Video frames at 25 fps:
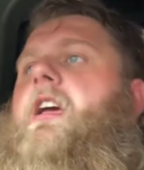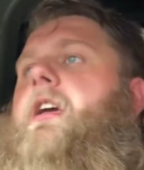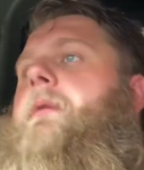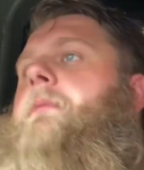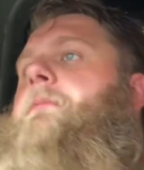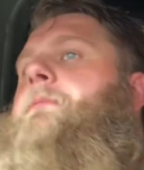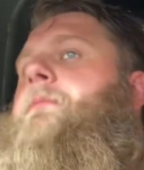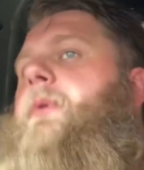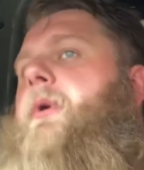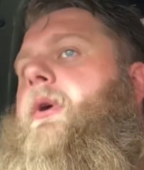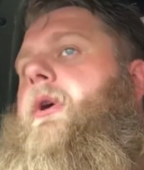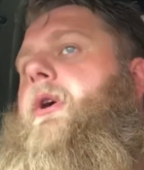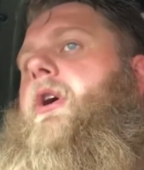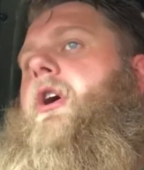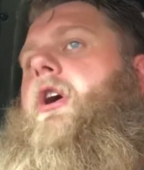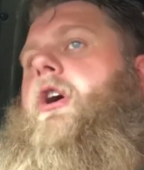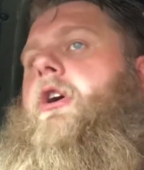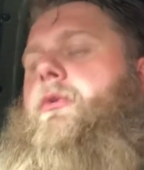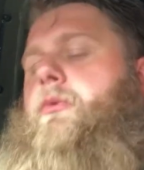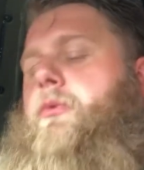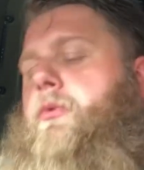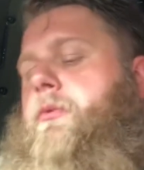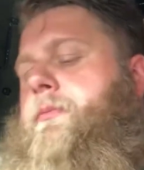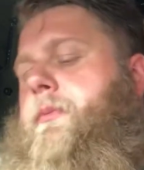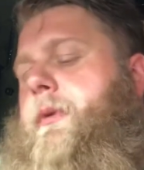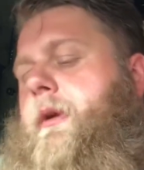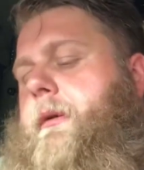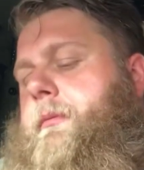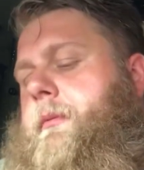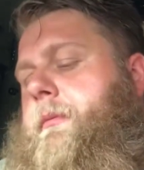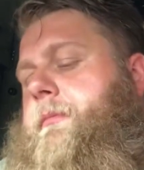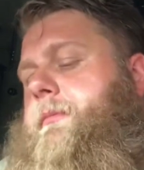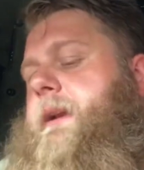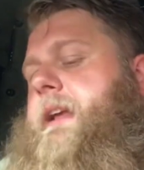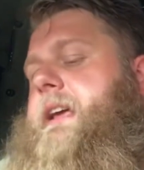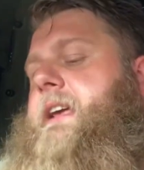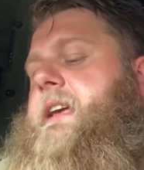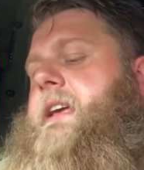But I will
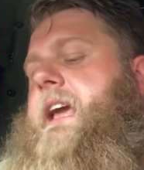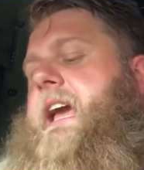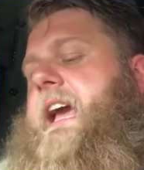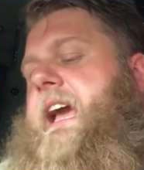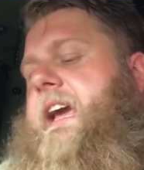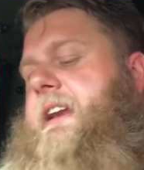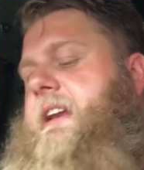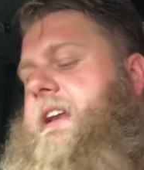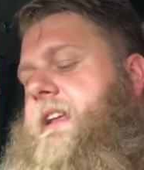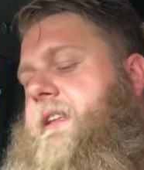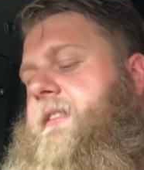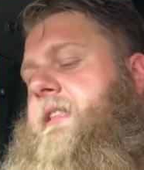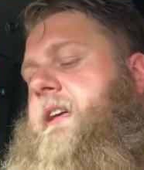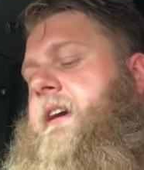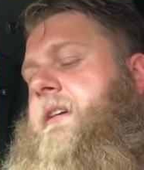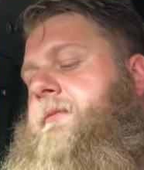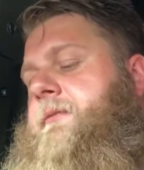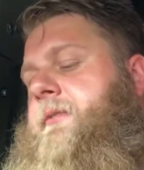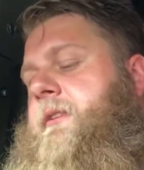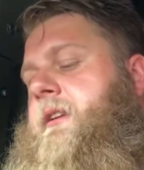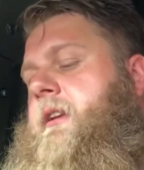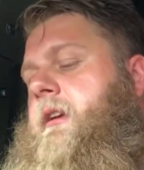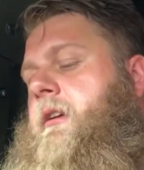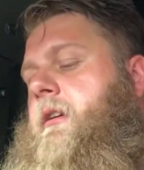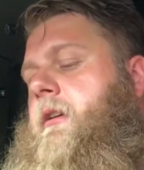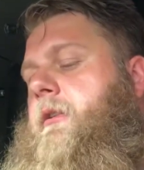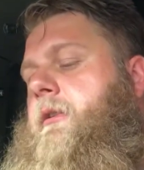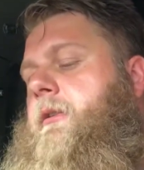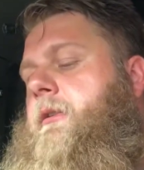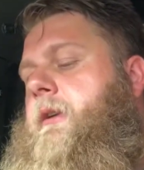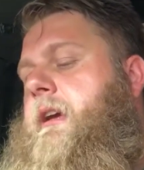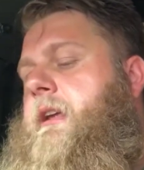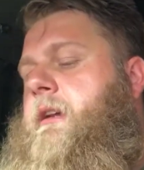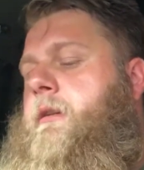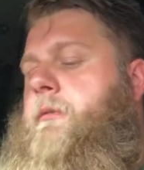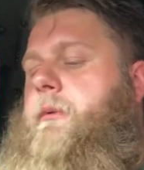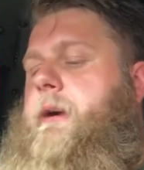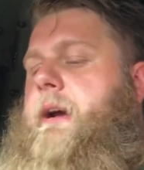probably edit that video
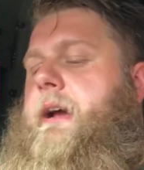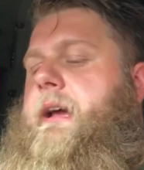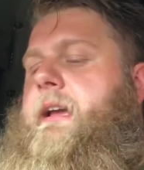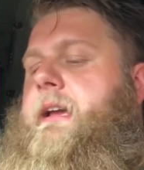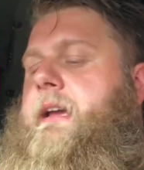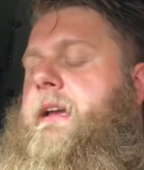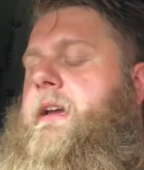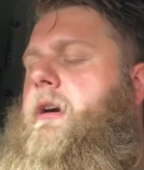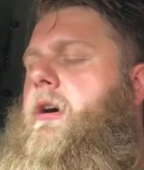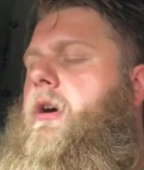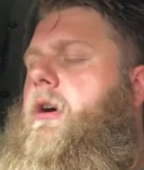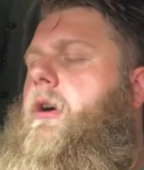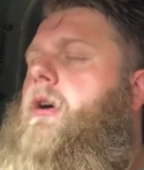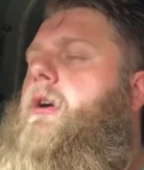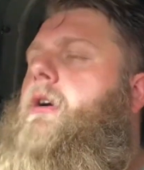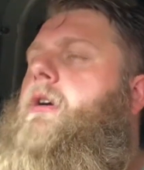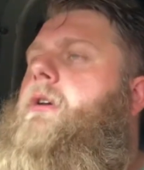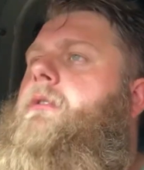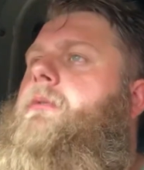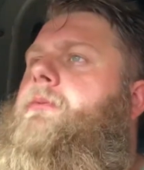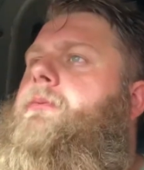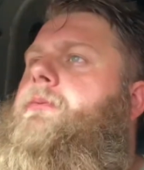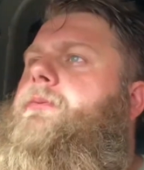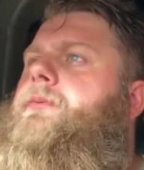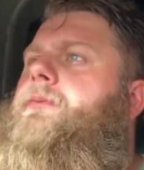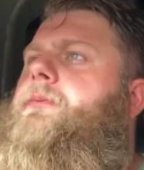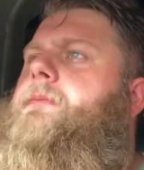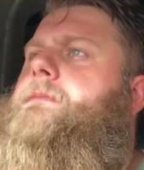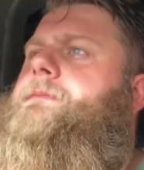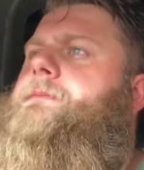in a way of